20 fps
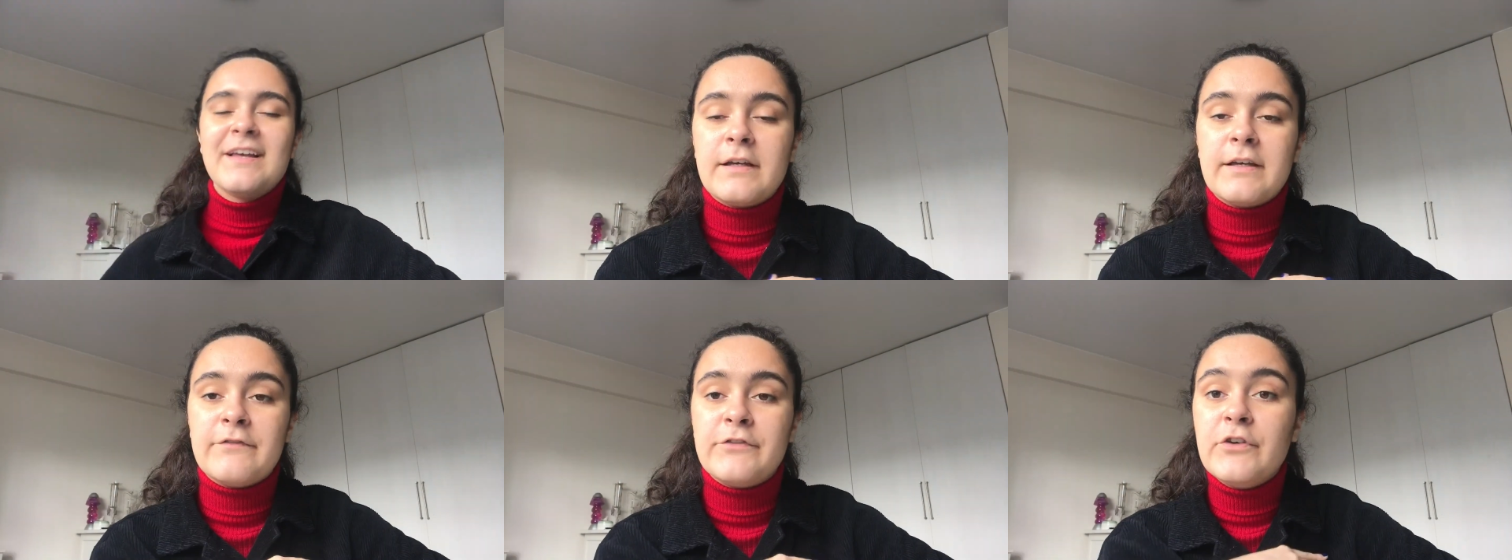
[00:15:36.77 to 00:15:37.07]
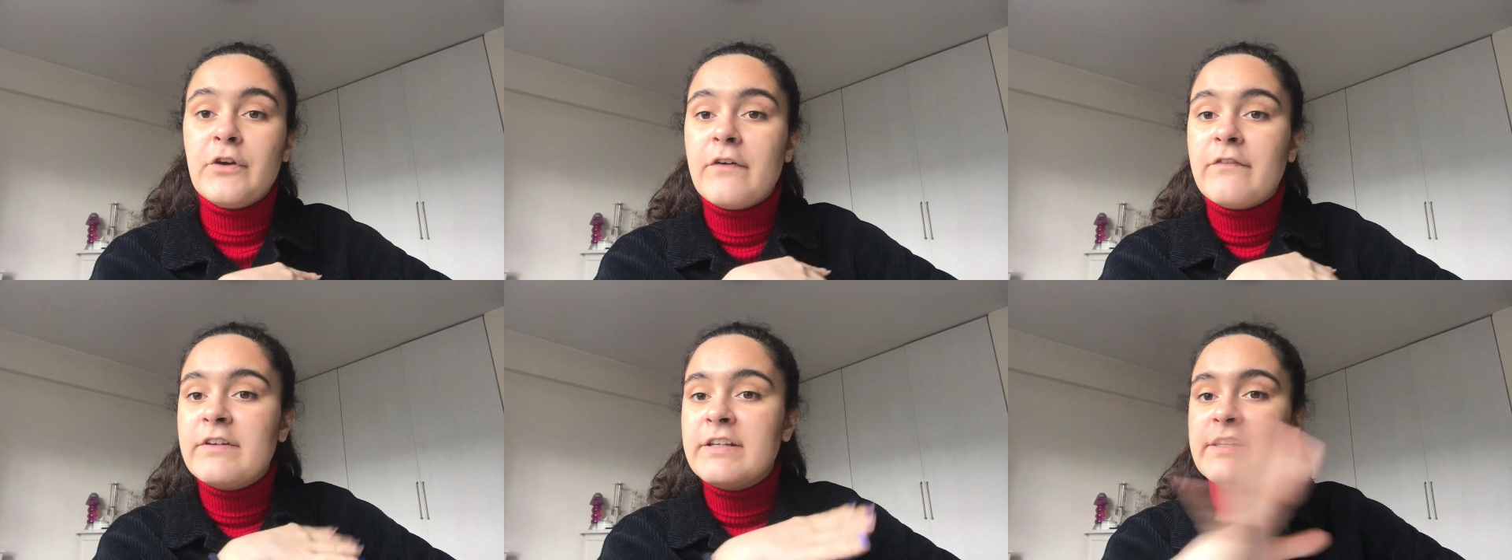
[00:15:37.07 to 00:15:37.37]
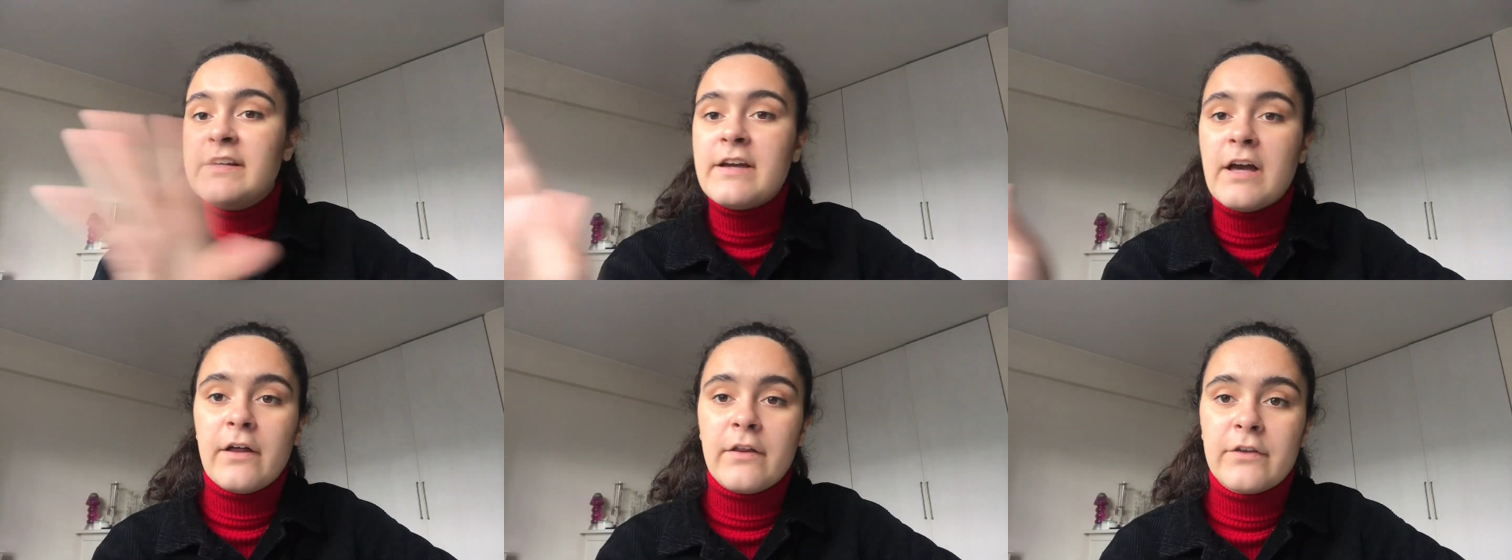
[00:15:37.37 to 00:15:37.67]
If you have
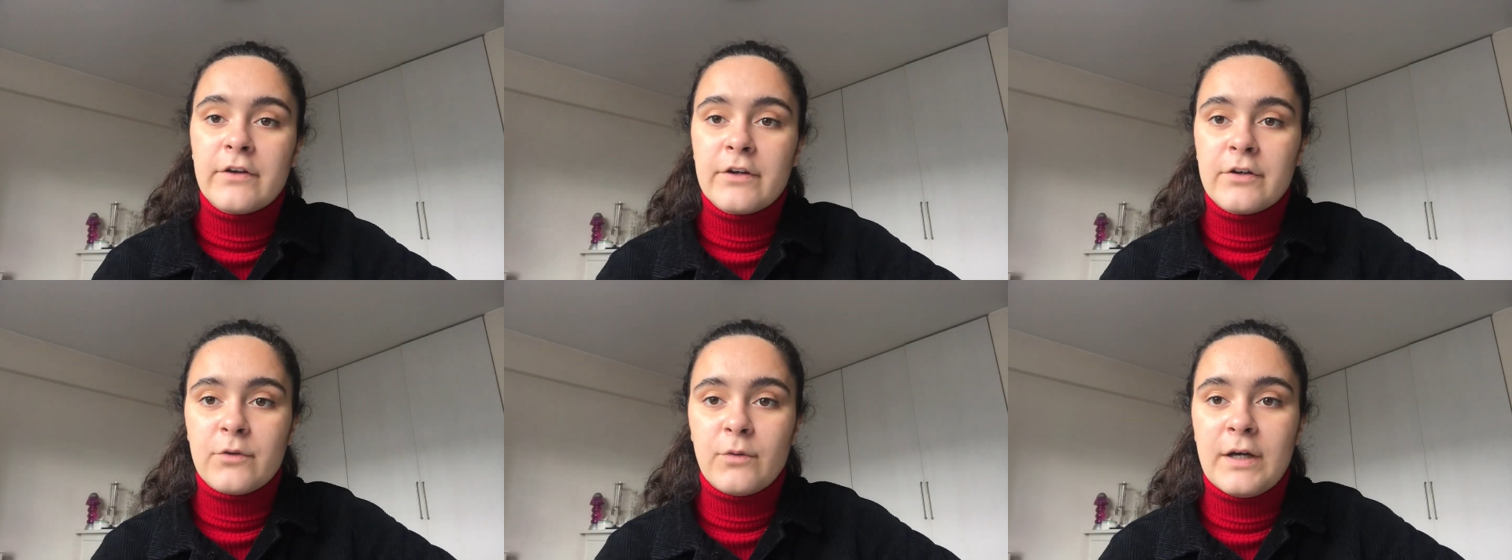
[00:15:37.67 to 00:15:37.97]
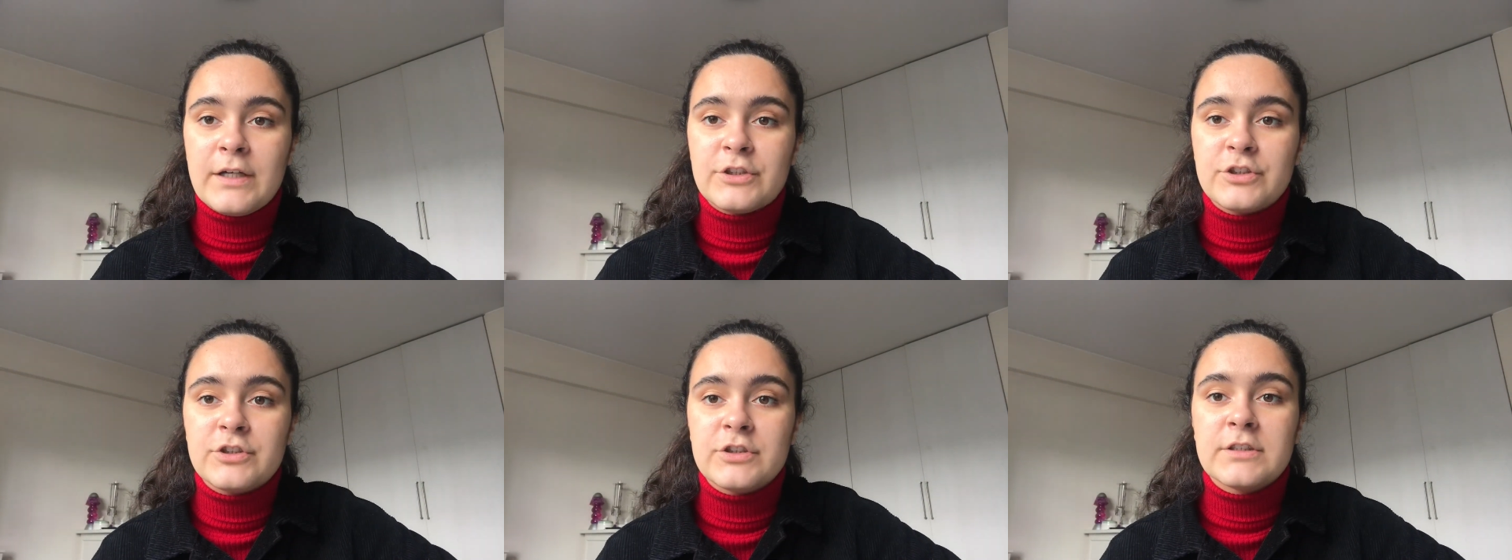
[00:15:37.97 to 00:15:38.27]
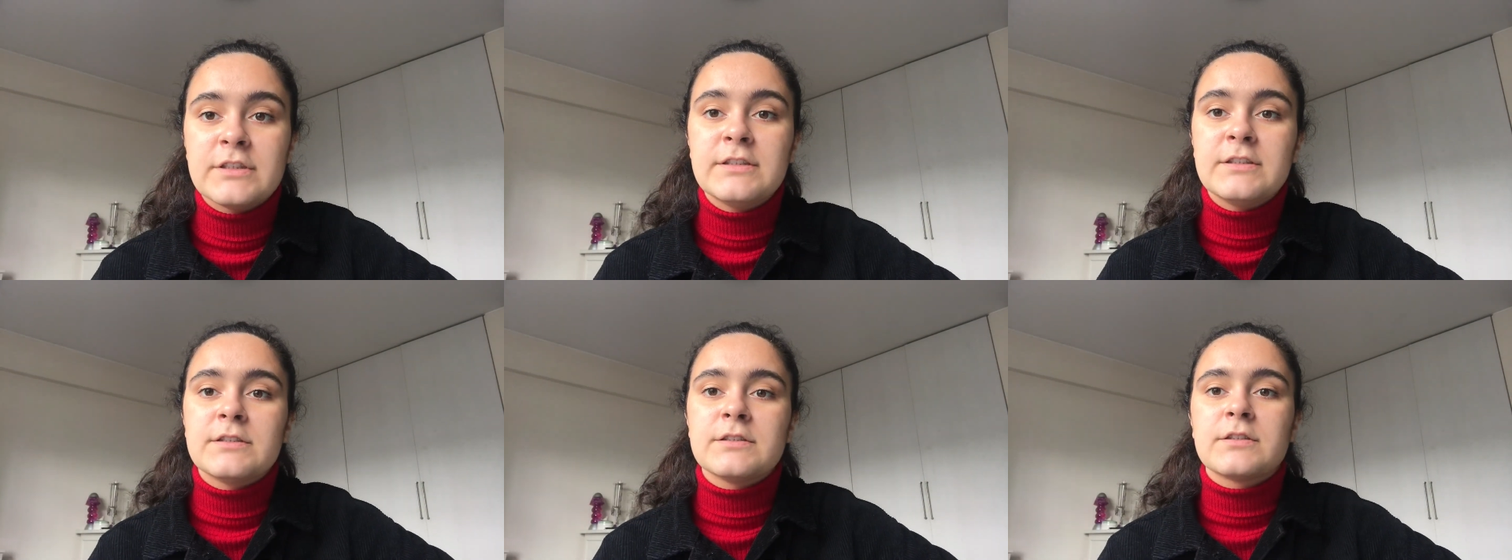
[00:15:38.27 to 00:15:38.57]
any other
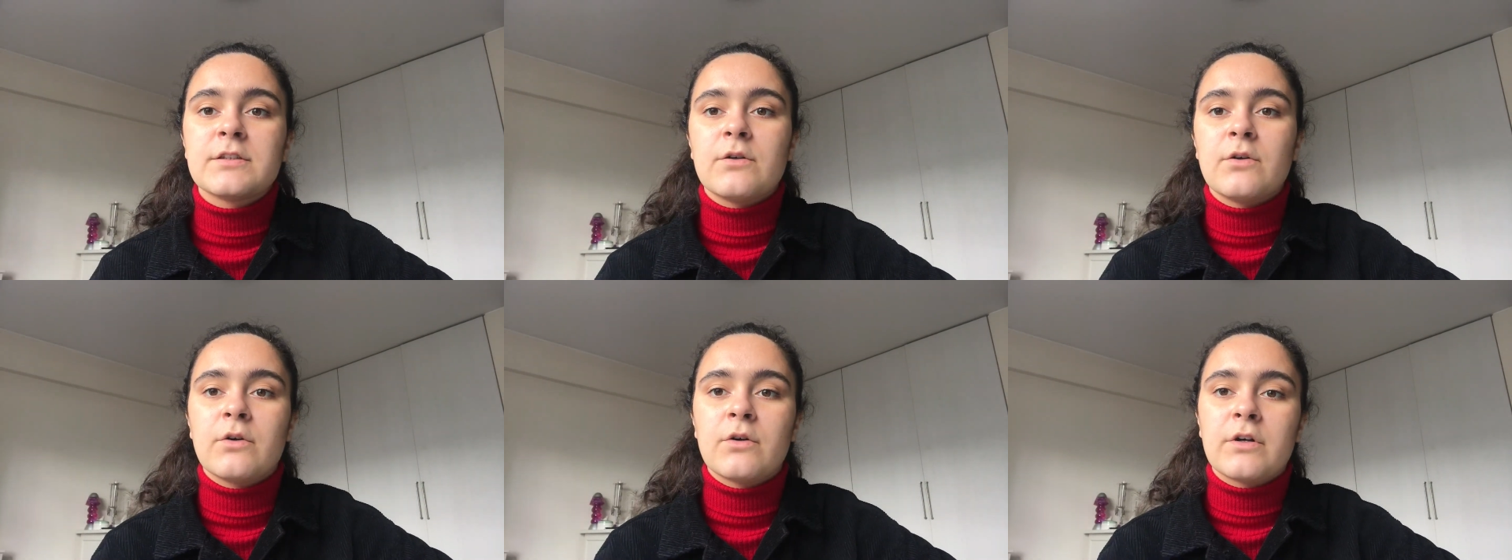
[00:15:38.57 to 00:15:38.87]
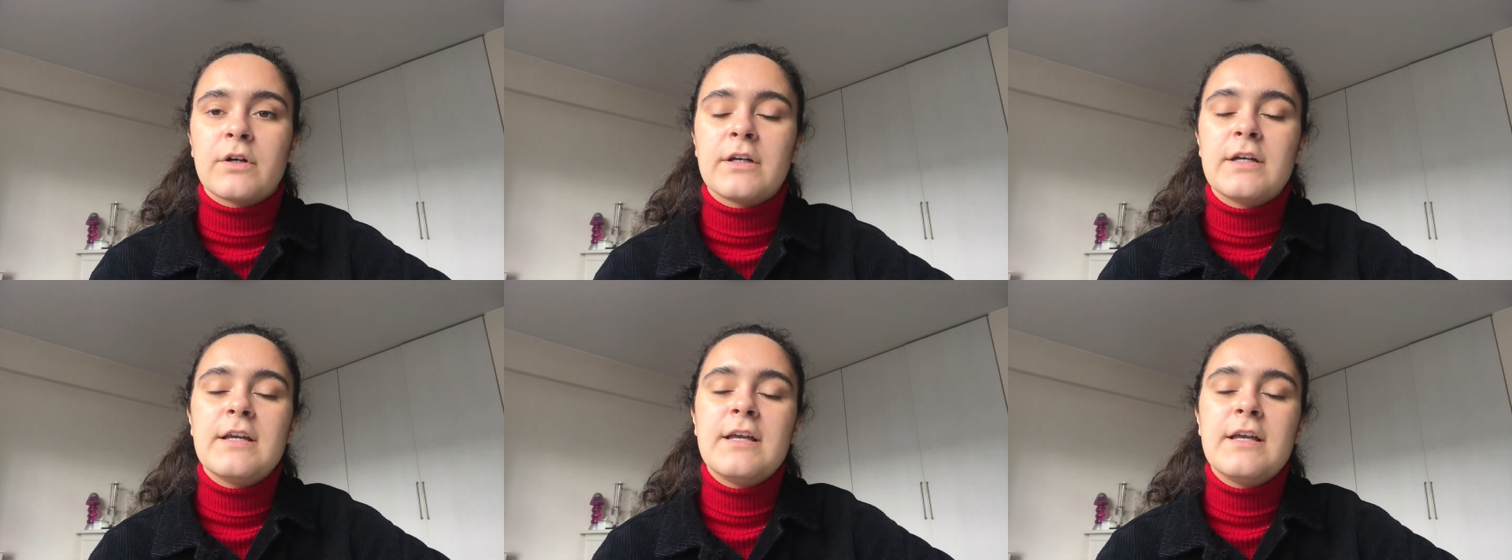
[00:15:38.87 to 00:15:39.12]
questions or